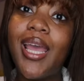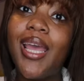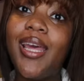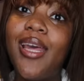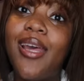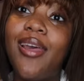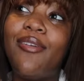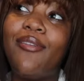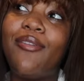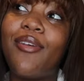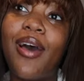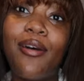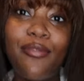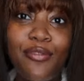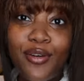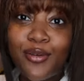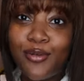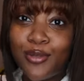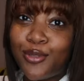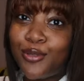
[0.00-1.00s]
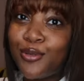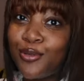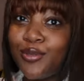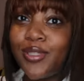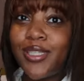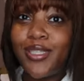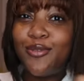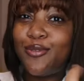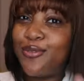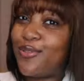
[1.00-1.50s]
if I fuck with you,
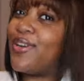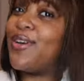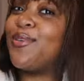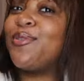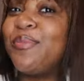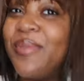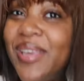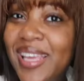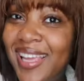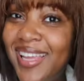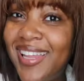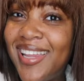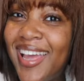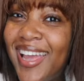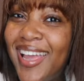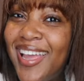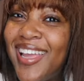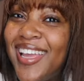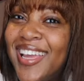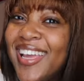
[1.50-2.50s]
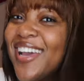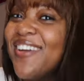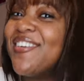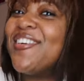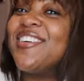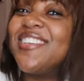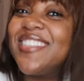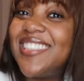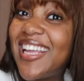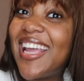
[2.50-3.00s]
then you fuck with me. Like, you know
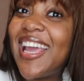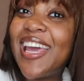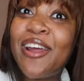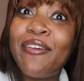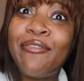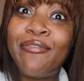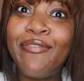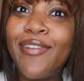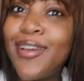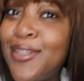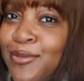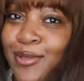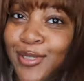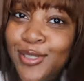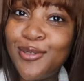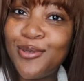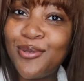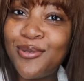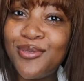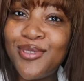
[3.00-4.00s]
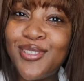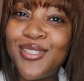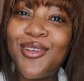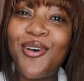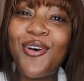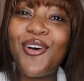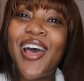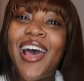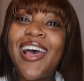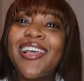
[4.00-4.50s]
what I'm saying? And I fuck with you. So
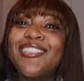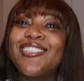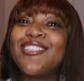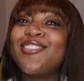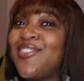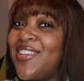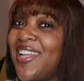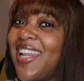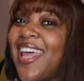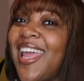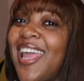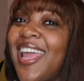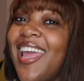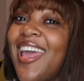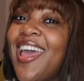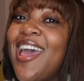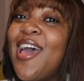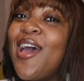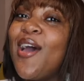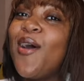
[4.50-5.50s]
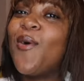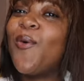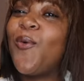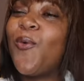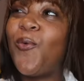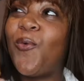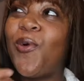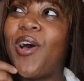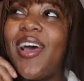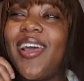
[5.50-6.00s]
I just feel like,
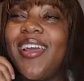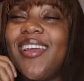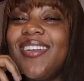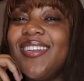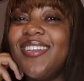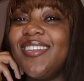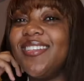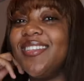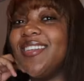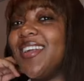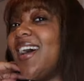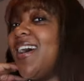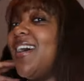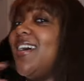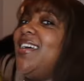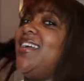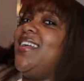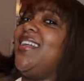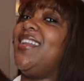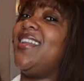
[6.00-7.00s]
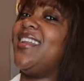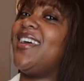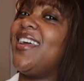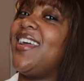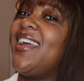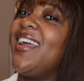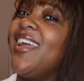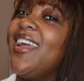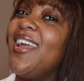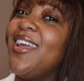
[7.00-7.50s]
why not?
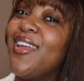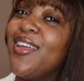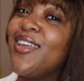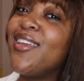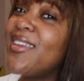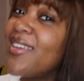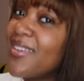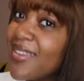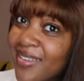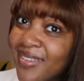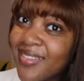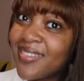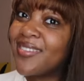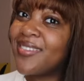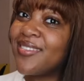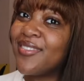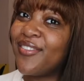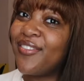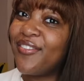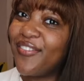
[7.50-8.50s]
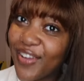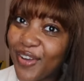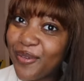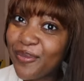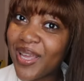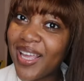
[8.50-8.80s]
Like, feel